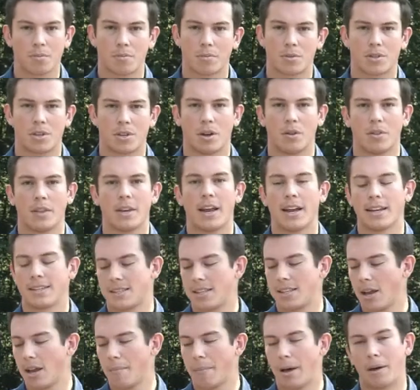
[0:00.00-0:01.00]
So the nice
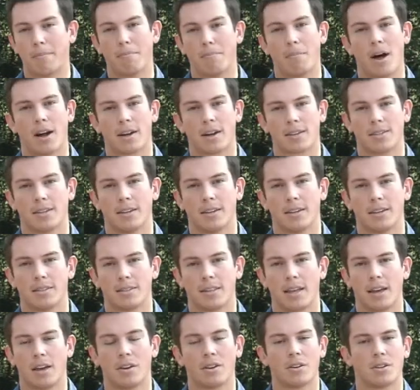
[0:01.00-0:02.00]
thing about Moxa is
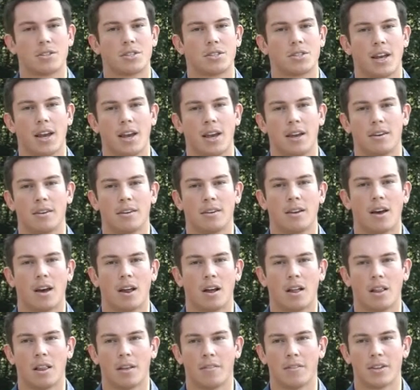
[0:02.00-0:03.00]
they understand not
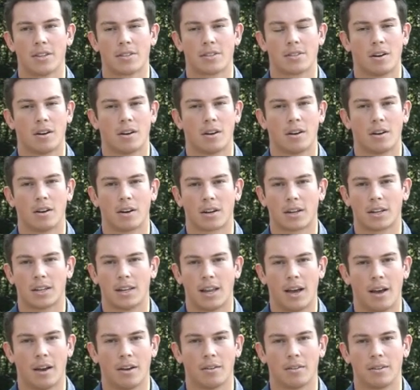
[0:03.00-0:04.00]
all of us are
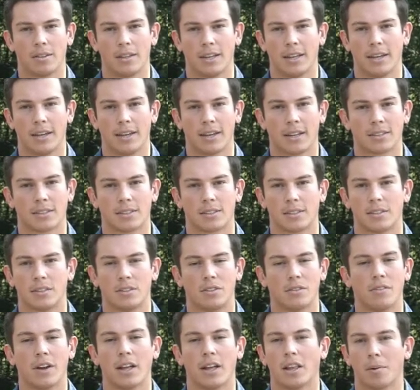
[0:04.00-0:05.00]
cloud Linux
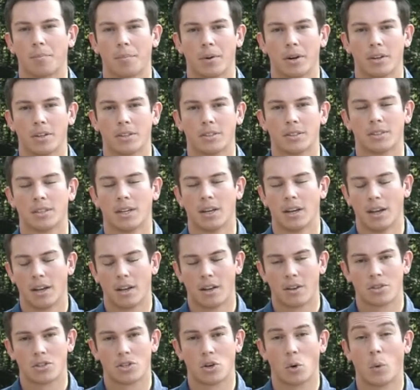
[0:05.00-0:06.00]
developers.
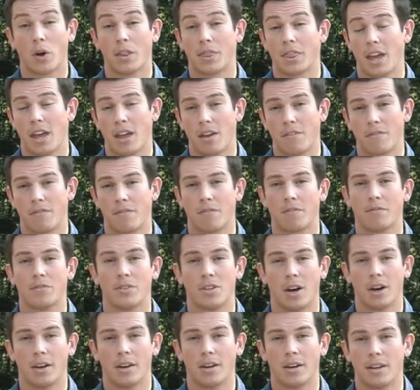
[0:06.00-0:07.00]
So what they've
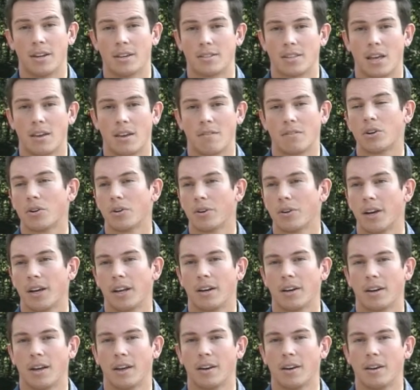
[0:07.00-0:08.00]
done is they've
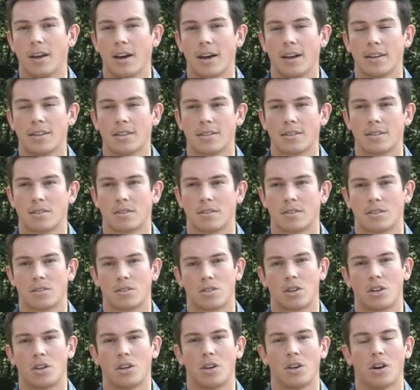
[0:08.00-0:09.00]
created a nice
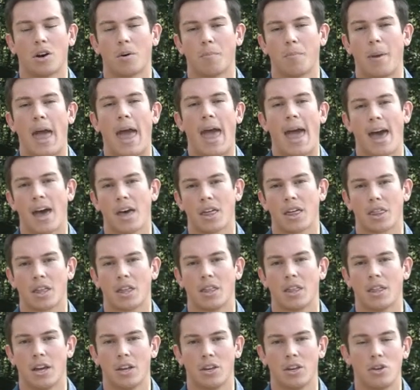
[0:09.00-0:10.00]
secure path
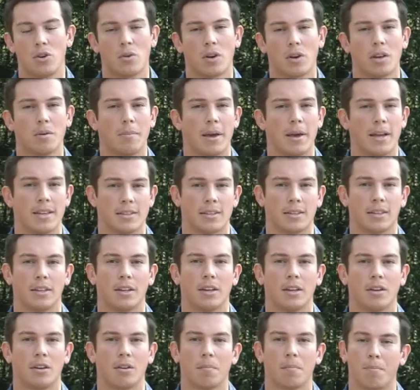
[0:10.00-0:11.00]
that you can
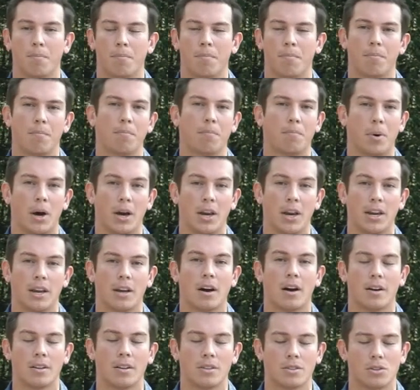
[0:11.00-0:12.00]
basically buddy
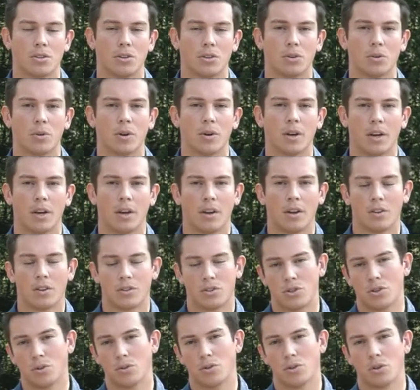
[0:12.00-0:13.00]
onto
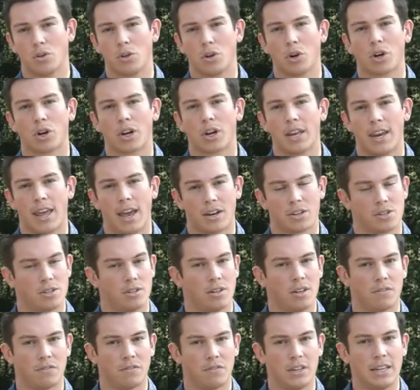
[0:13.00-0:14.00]
to do your connection
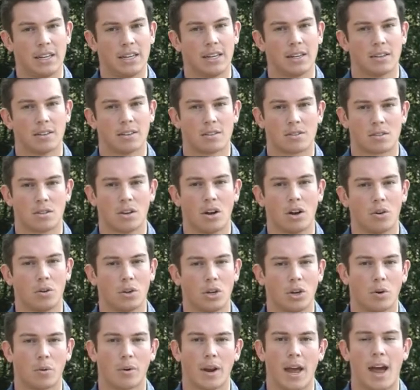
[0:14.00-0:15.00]
if needed. So you
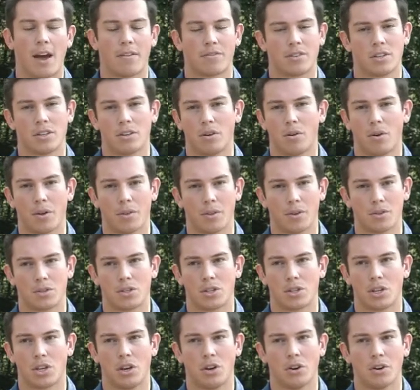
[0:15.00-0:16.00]
don't have to know all those
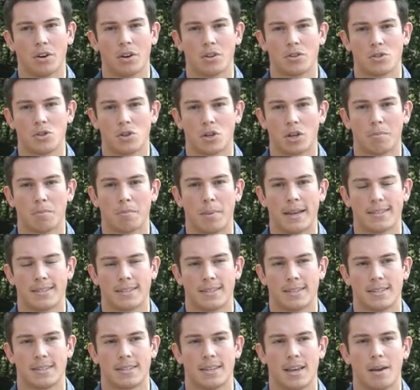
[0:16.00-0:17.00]
securities. You can
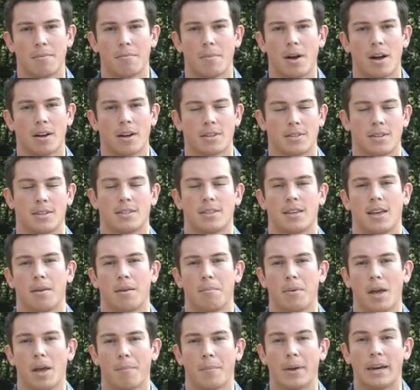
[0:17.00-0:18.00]
basically say, Moxa, set
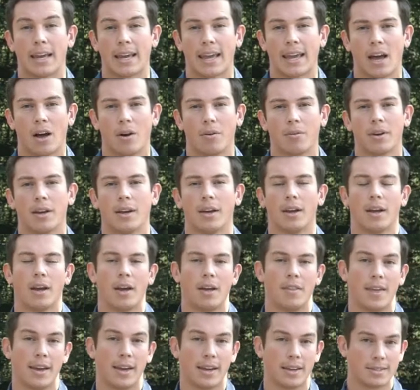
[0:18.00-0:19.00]
me up an account.
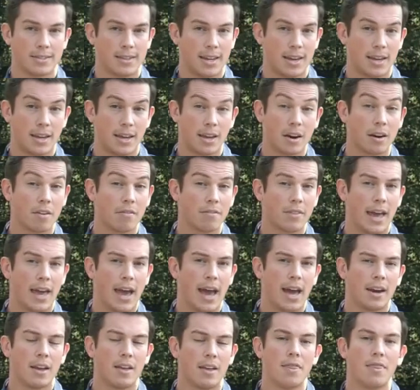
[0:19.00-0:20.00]
They can take care of
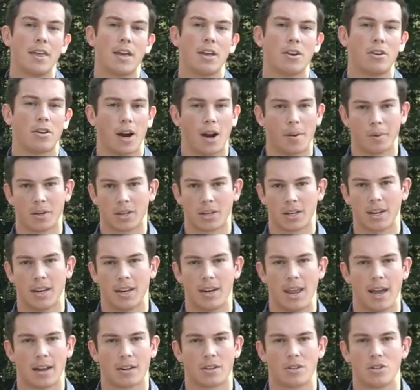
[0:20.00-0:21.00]
that. And then you're able to
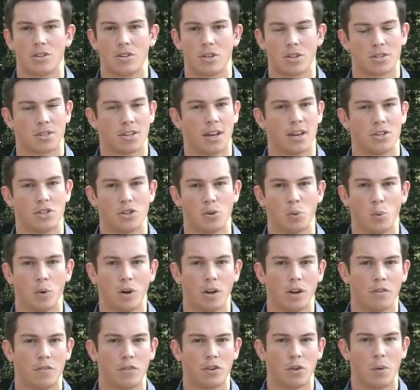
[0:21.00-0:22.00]
connect just as you would
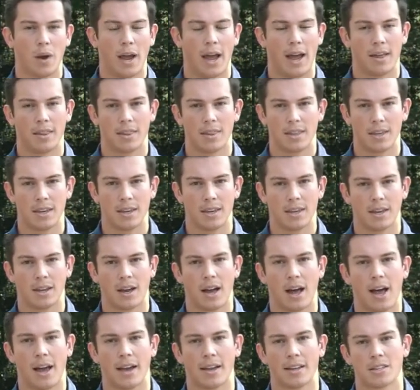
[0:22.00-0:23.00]
if you had the
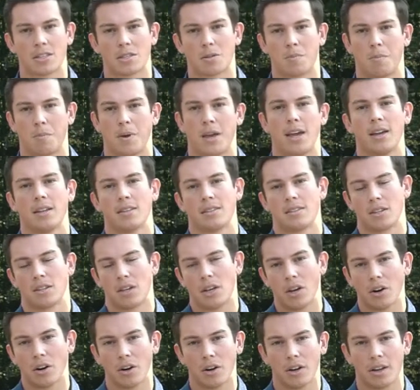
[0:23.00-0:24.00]
highest paid
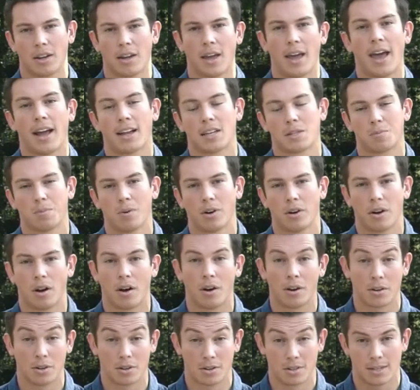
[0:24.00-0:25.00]
security expert
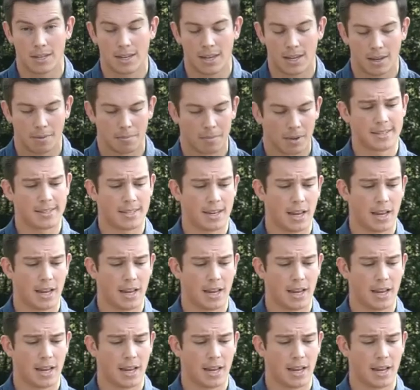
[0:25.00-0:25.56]
on your team.